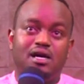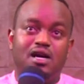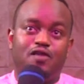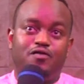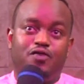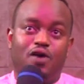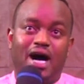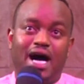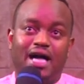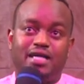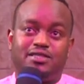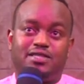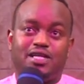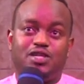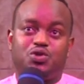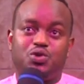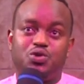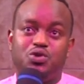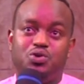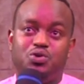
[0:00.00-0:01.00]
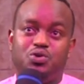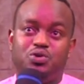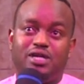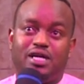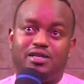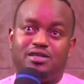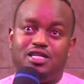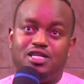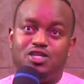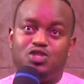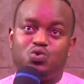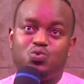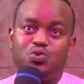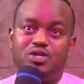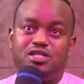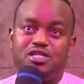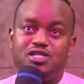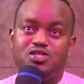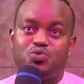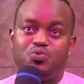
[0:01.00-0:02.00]
For I said to you that this
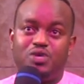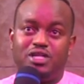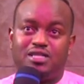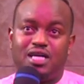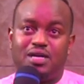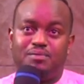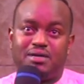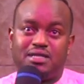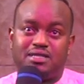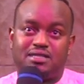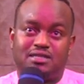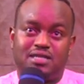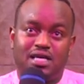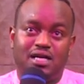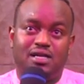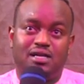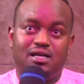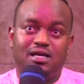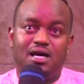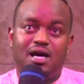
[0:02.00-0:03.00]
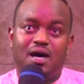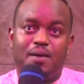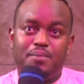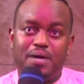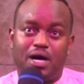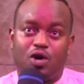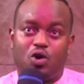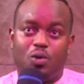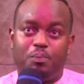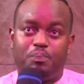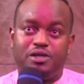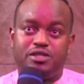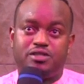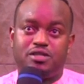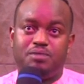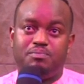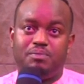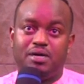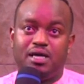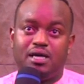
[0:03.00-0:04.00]
which is written must still be accomplished
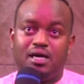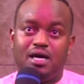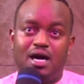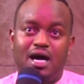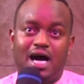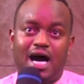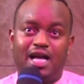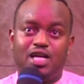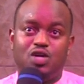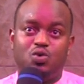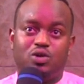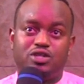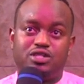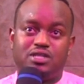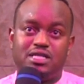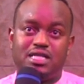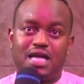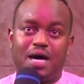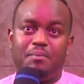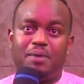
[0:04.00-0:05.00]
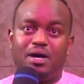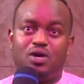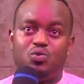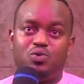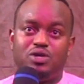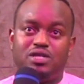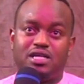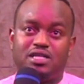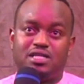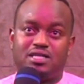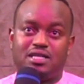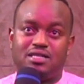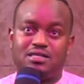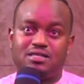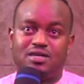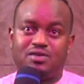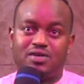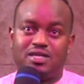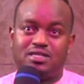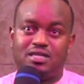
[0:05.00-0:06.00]
in me. And he was numbered with a
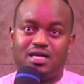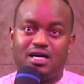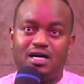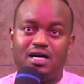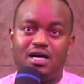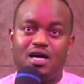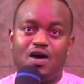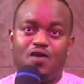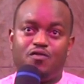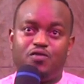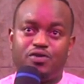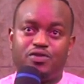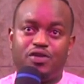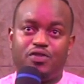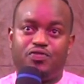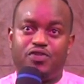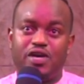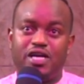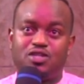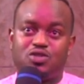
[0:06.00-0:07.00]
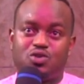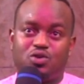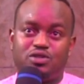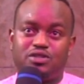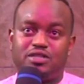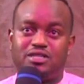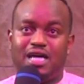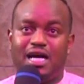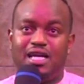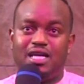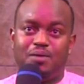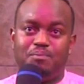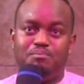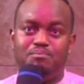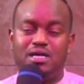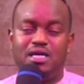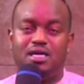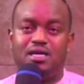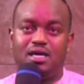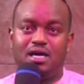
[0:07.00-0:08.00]
transgressor. For the things concerning
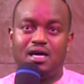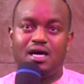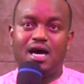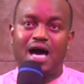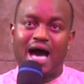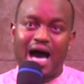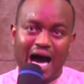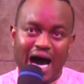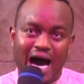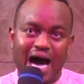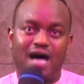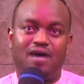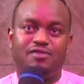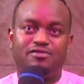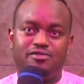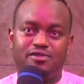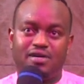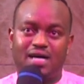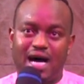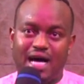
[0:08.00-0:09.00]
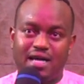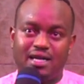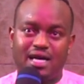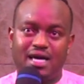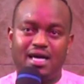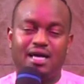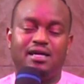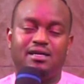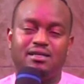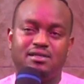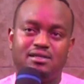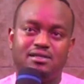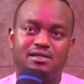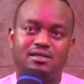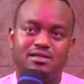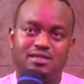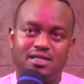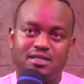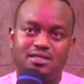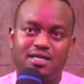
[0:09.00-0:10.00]
me have an end.
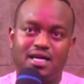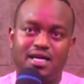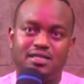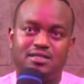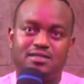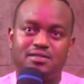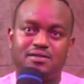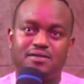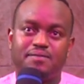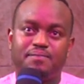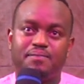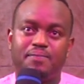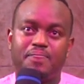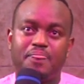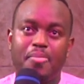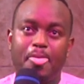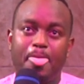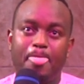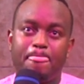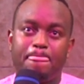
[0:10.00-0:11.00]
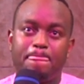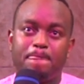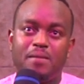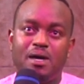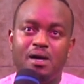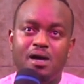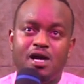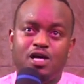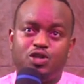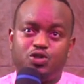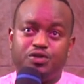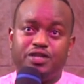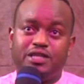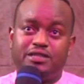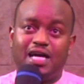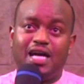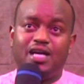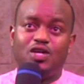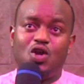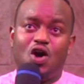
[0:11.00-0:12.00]
38. So they
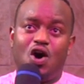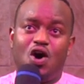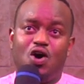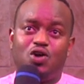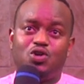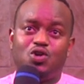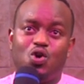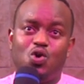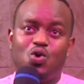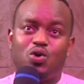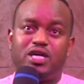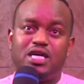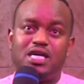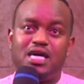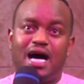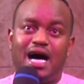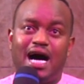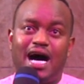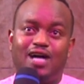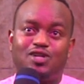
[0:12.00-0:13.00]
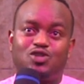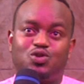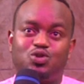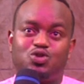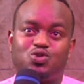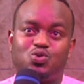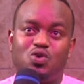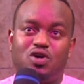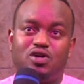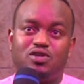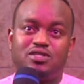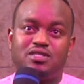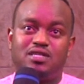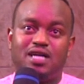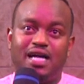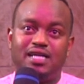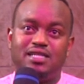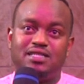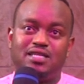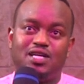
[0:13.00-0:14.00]
said, Lord, look, here are two swords.
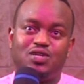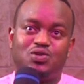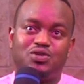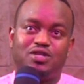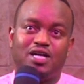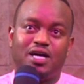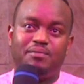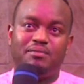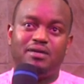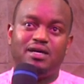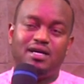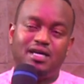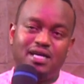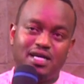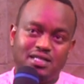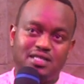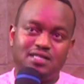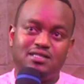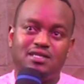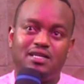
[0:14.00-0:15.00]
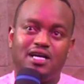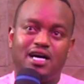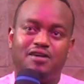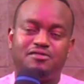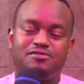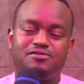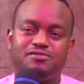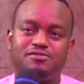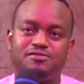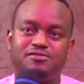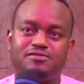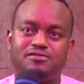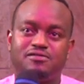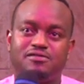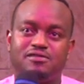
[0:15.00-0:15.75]
And he said to them, it is enough.